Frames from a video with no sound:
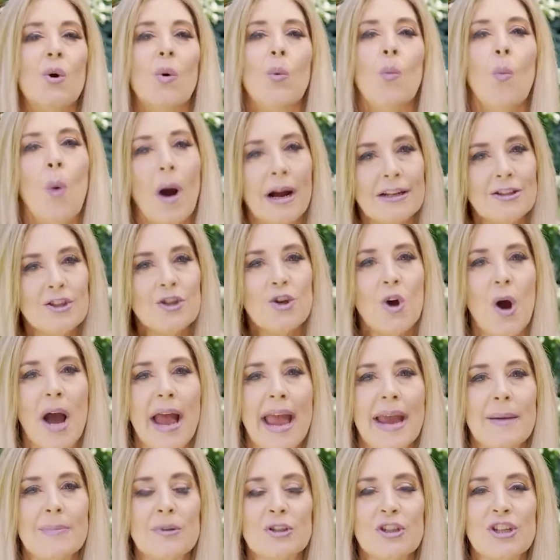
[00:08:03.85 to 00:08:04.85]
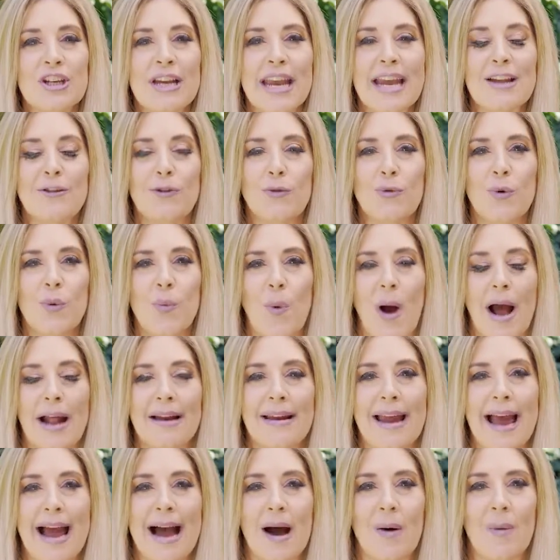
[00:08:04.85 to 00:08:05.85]
Once you are able to get through
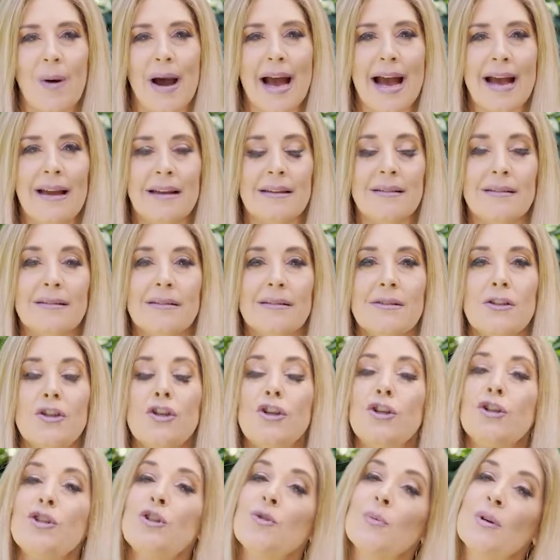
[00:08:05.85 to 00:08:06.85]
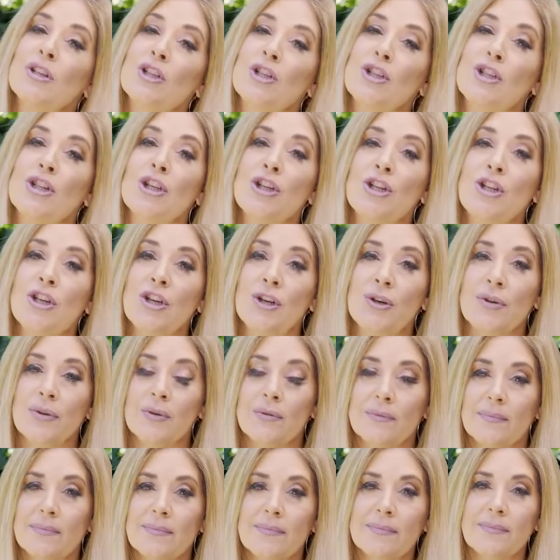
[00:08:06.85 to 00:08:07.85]
1 hour, you switch to 2.
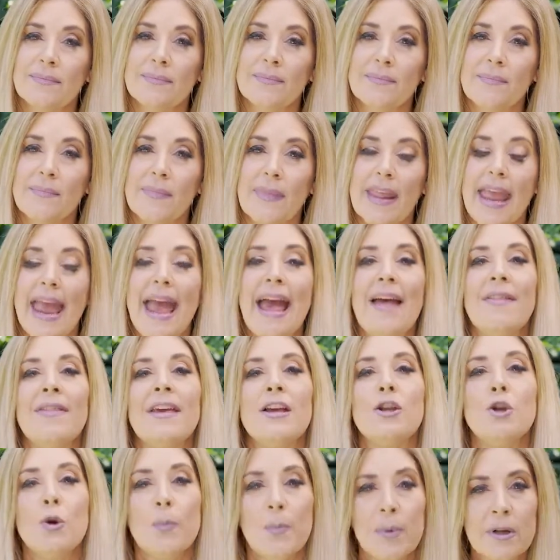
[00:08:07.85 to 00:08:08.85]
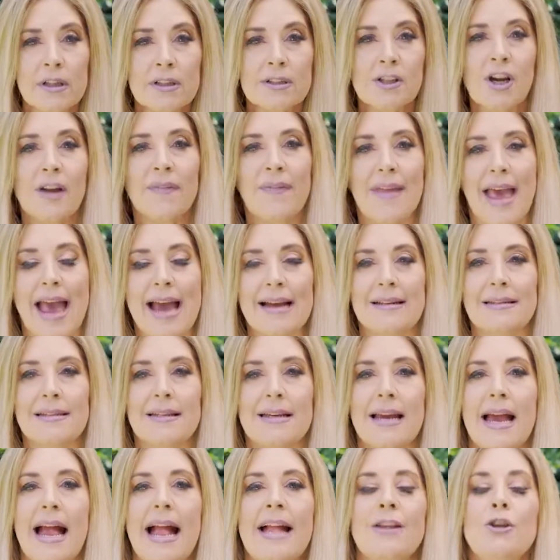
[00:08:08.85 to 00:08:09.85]
And then you build on that
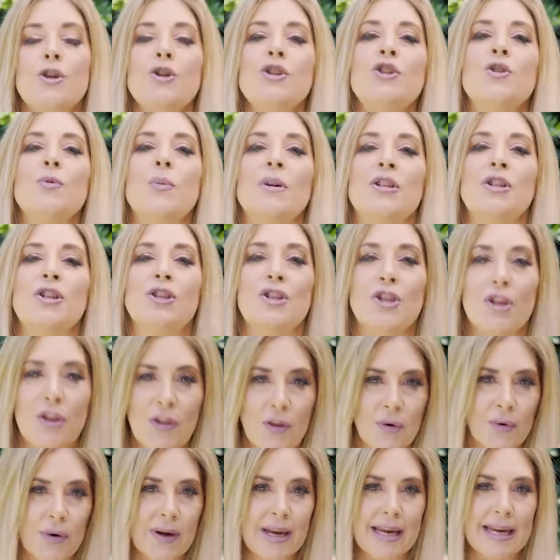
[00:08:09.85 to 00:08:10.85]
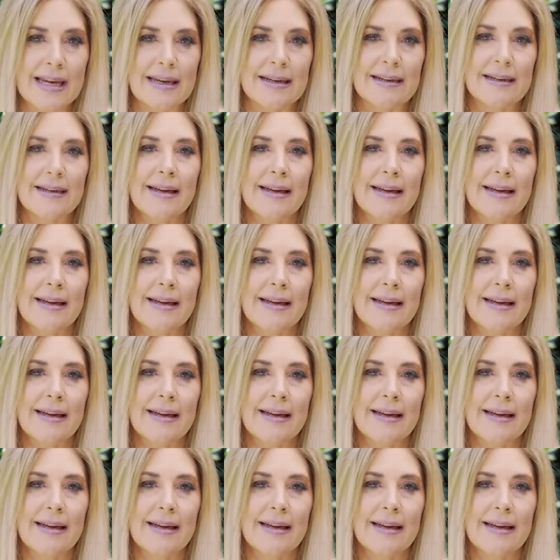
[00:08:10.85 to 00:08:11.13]
and you switch to 3.